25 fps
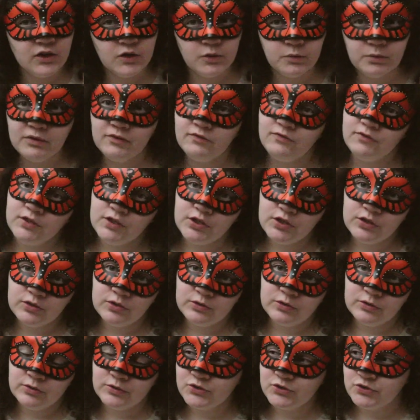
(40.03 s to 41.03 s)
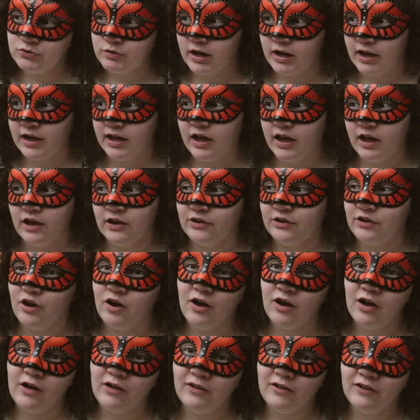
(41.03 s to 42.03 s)
review try on
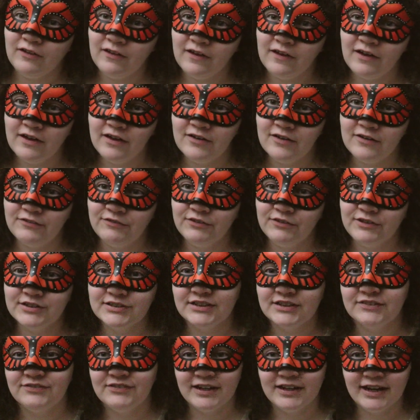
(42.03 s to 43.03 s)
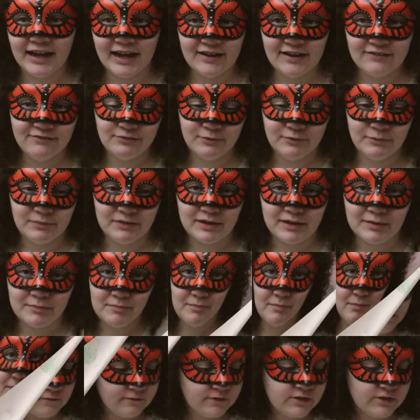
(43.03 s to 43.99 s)
haul of the stuff that I have from them.